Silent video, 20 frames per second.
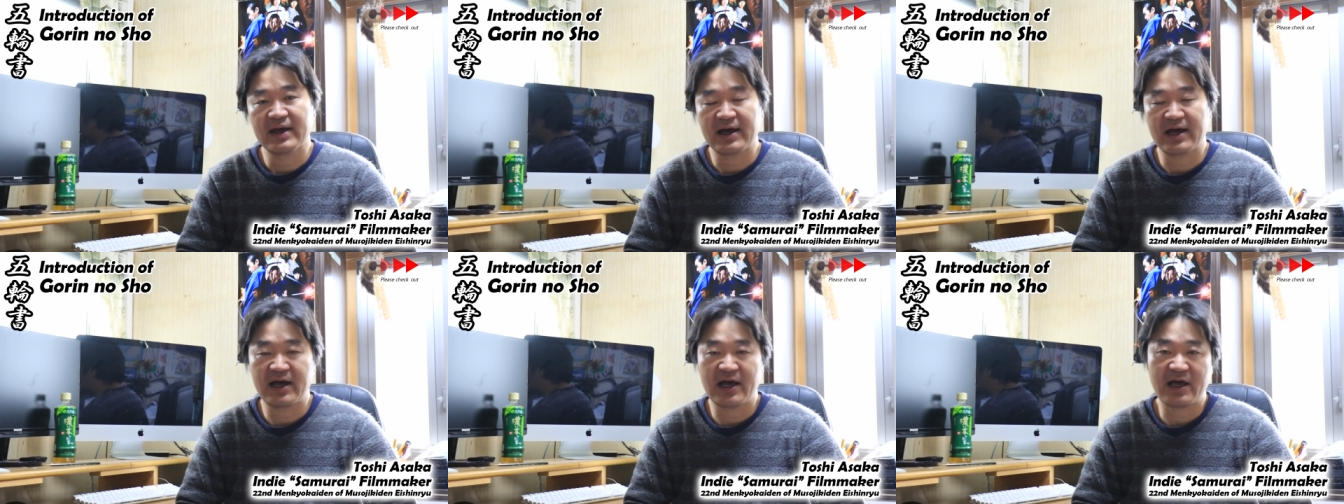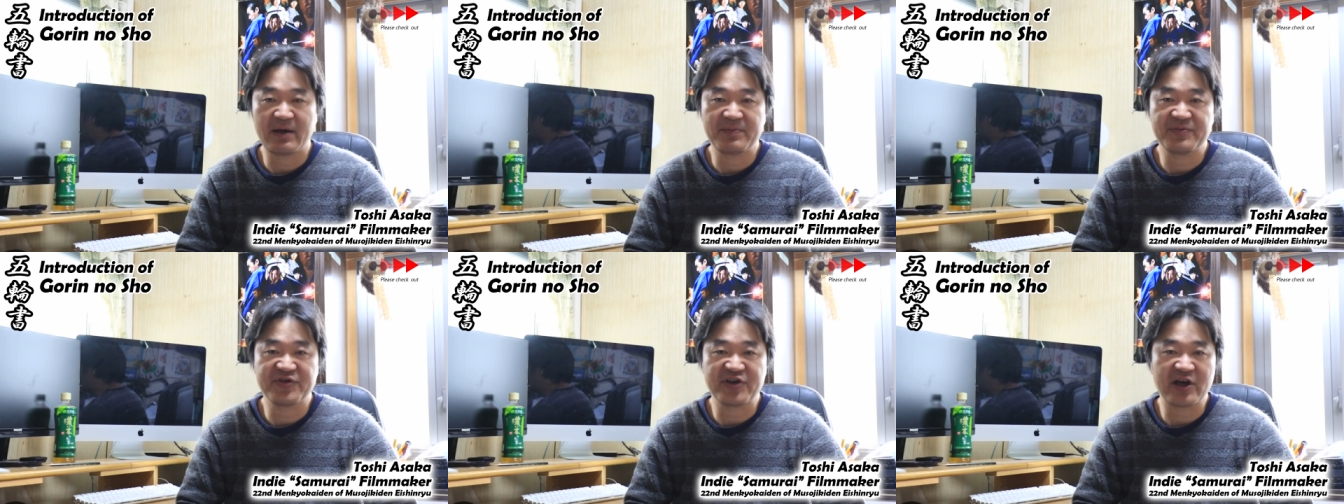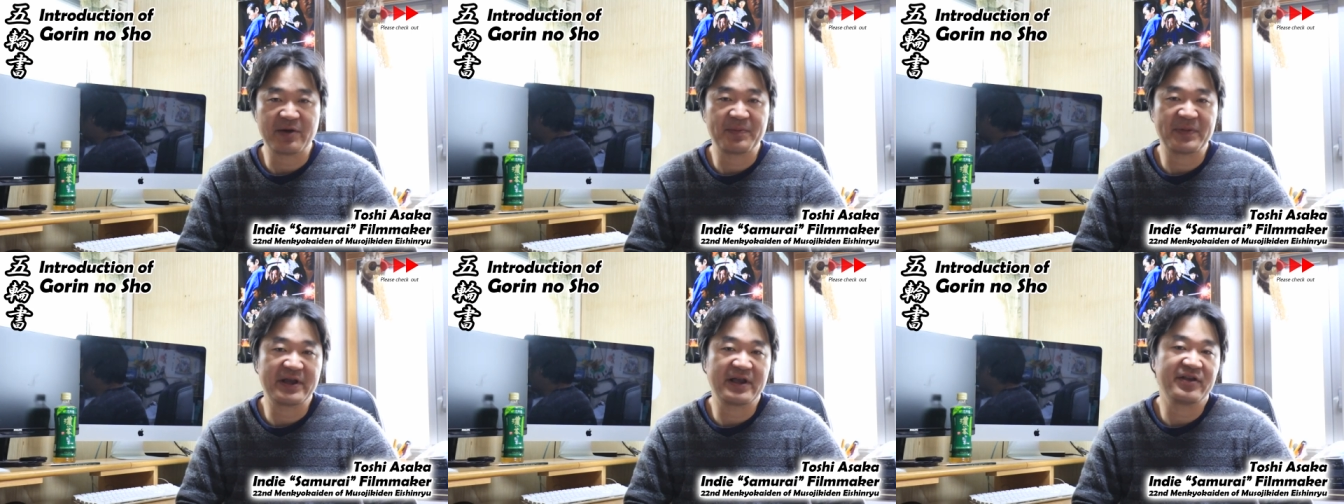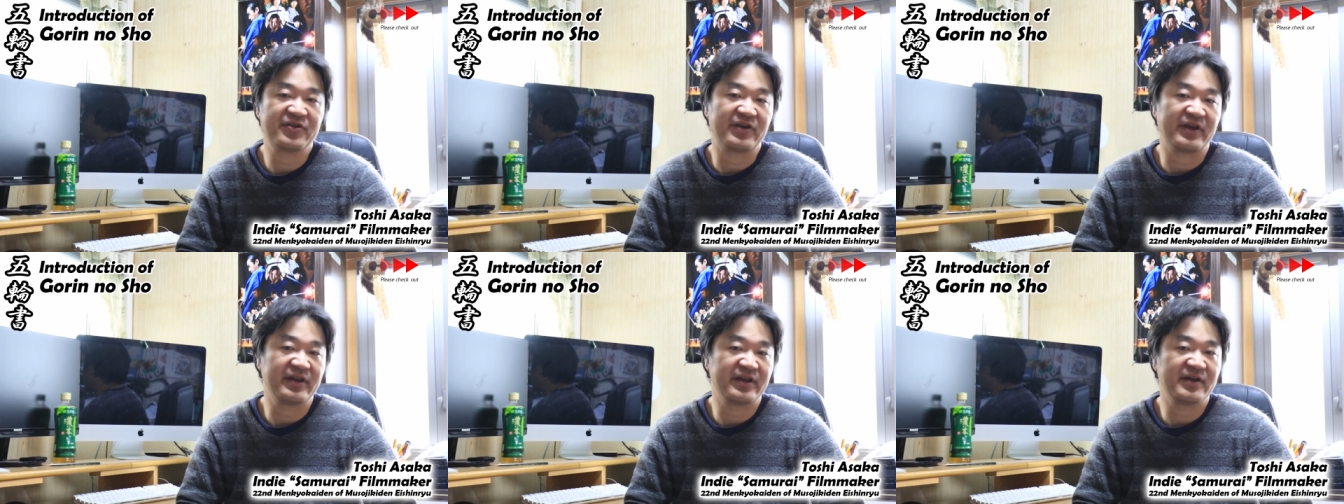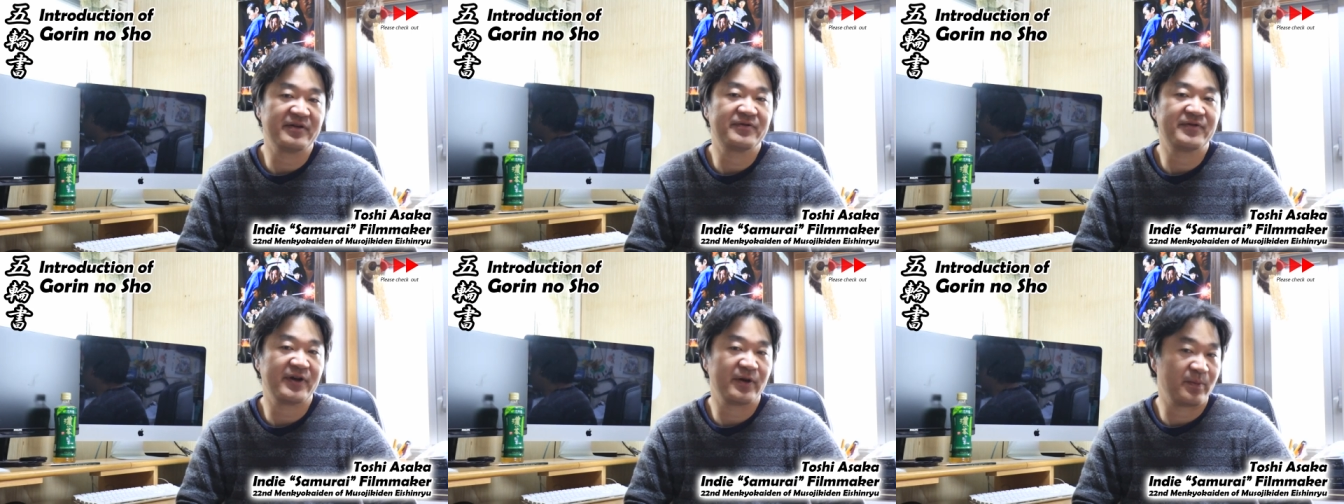I am Japanese
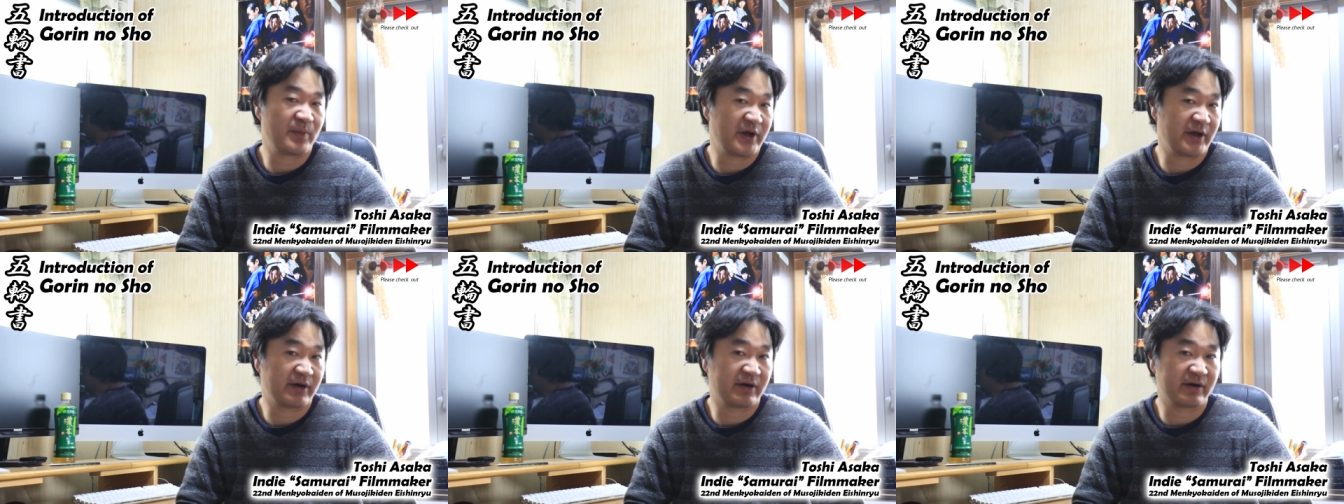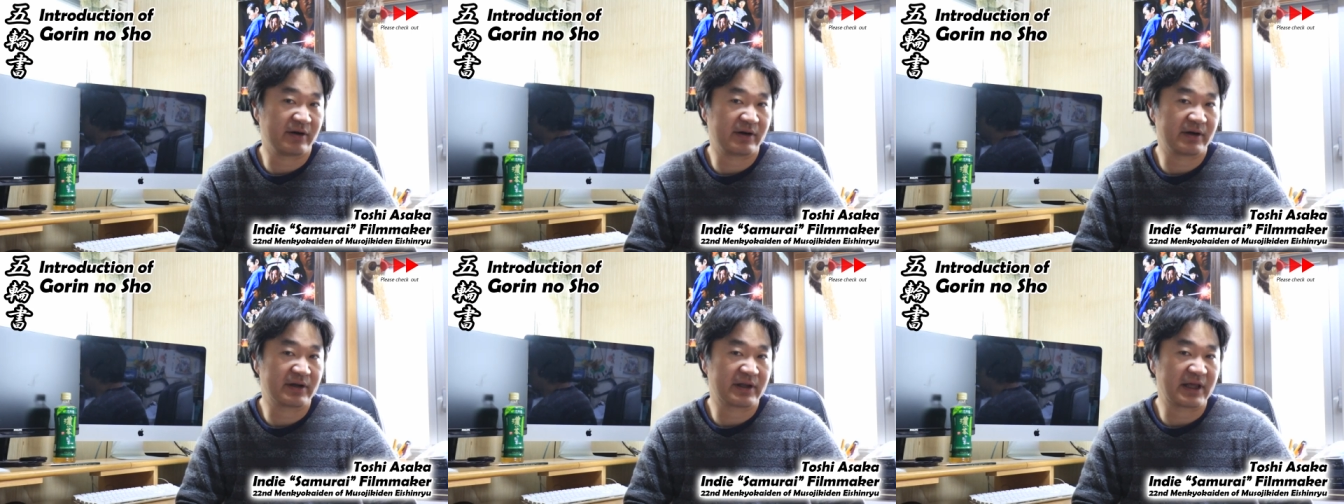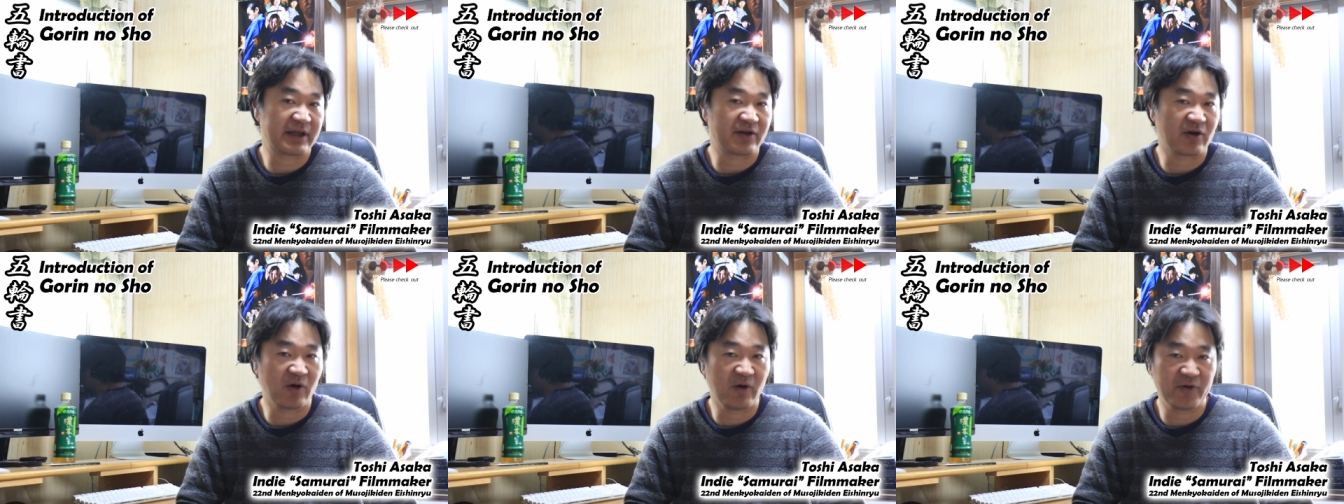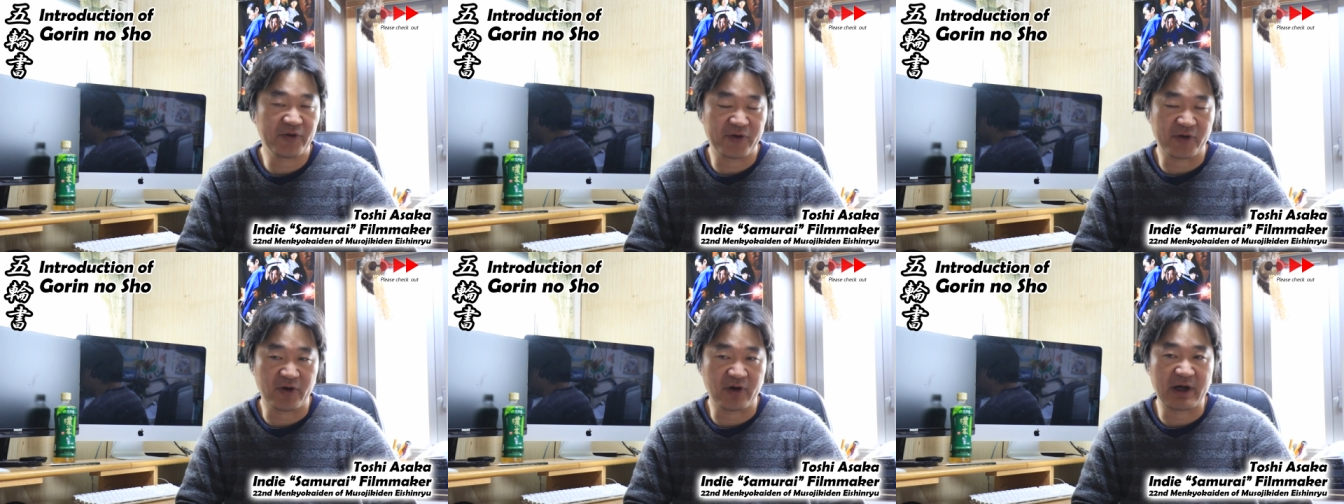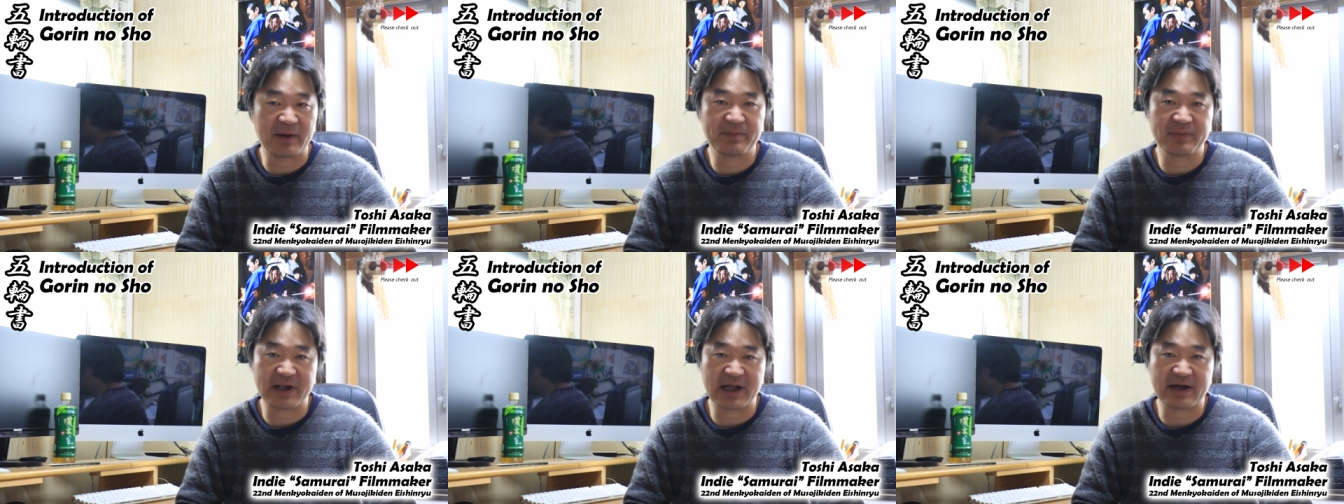indie filmmaker and also
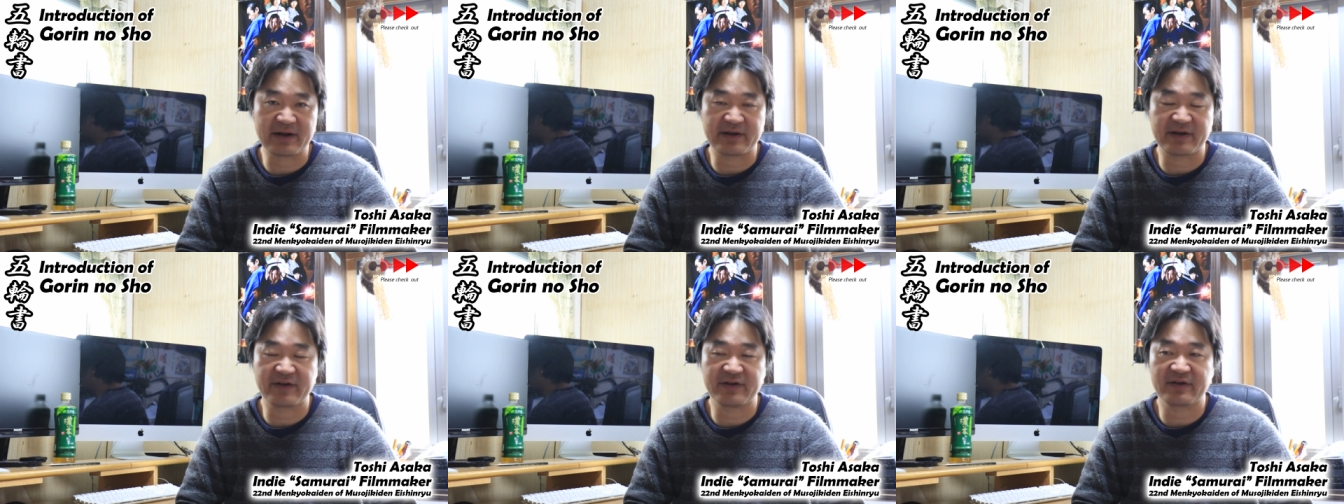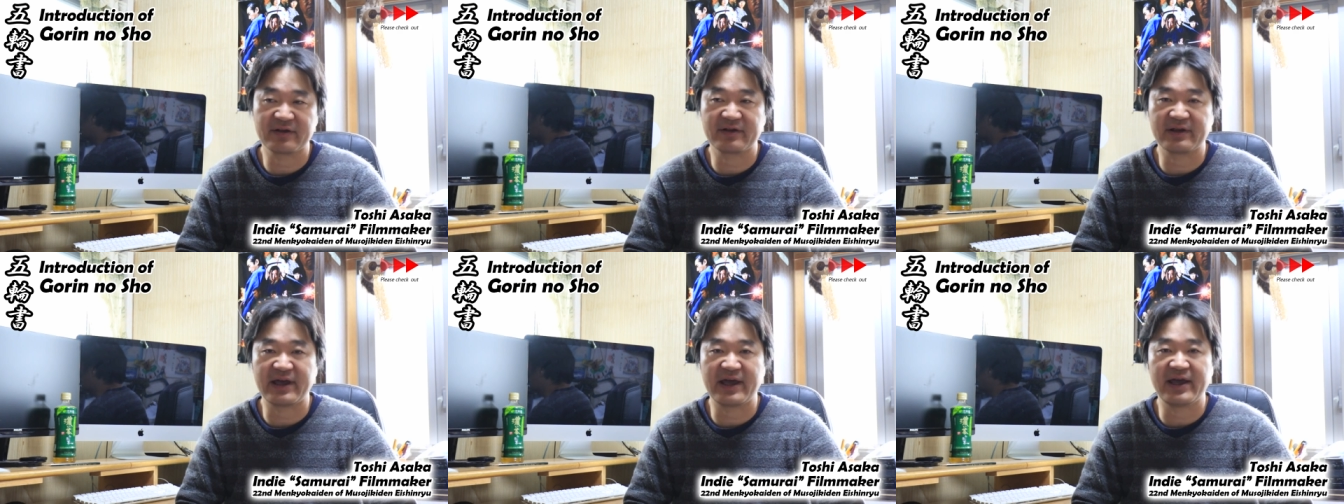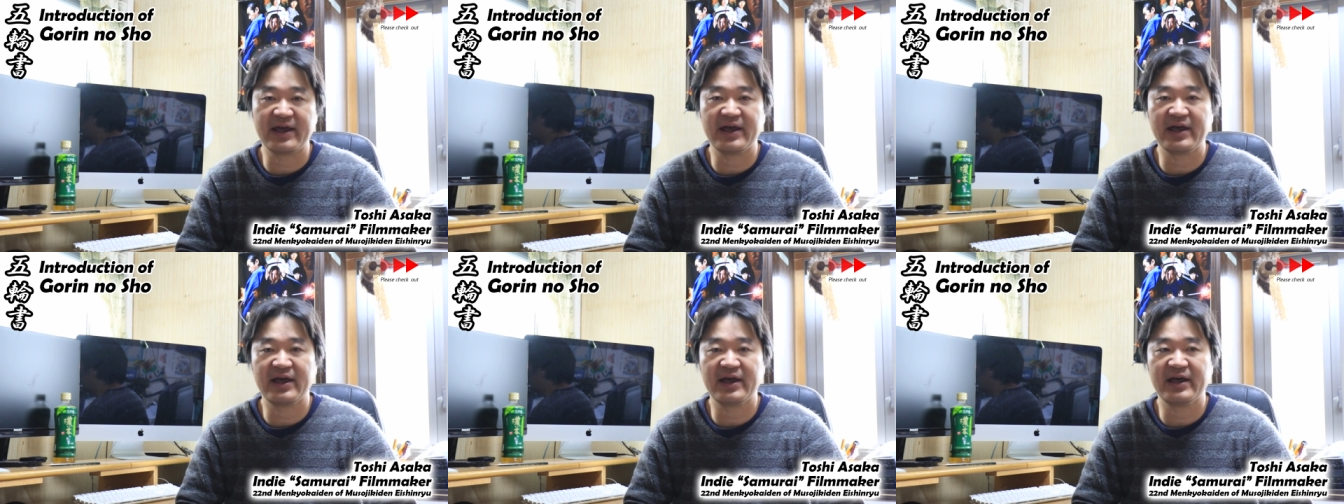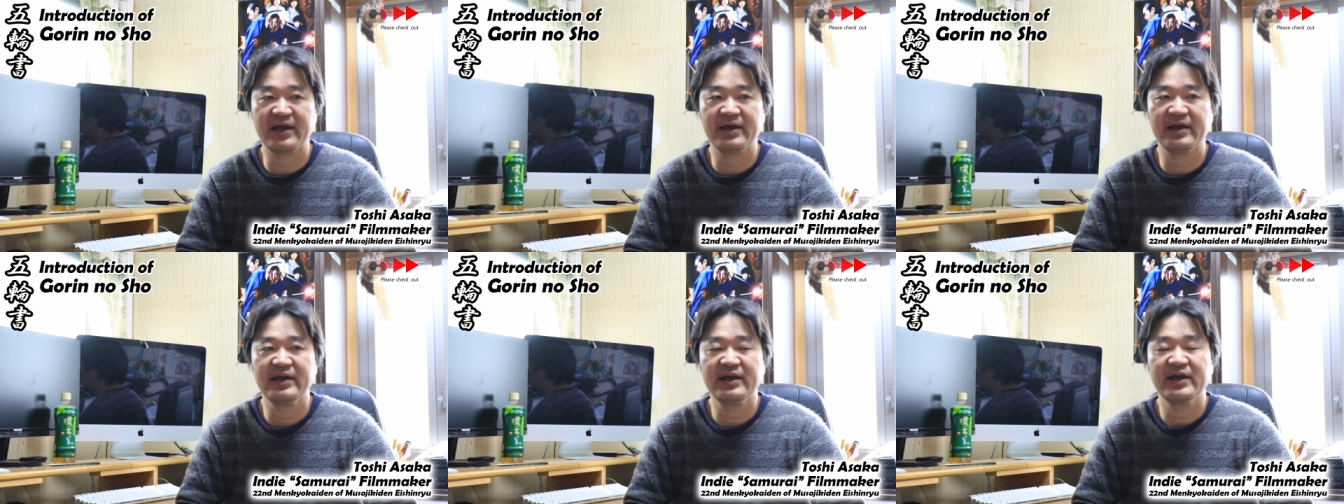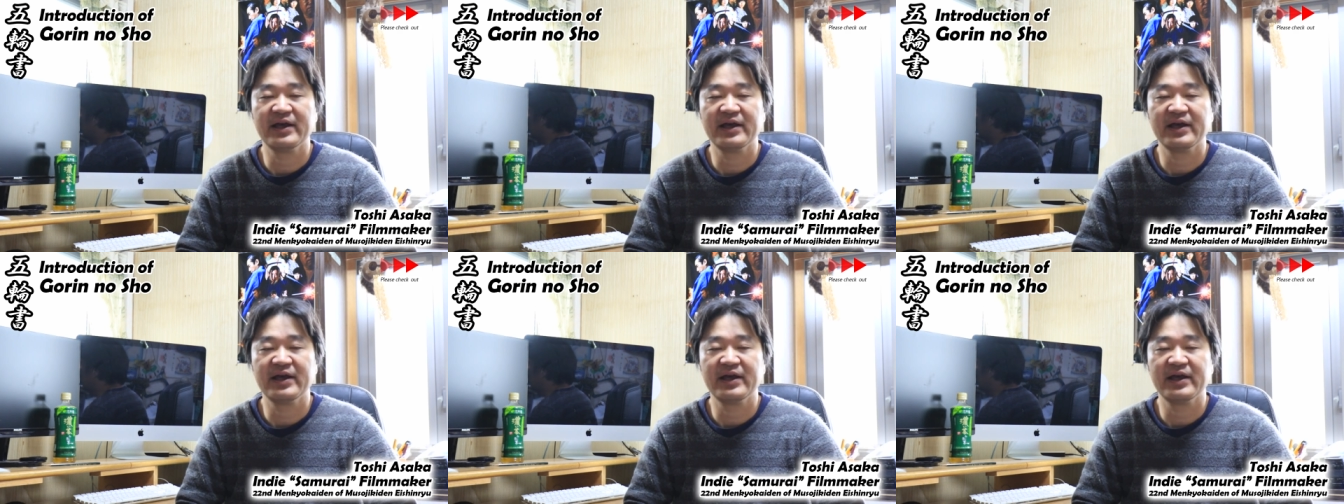I practice uh,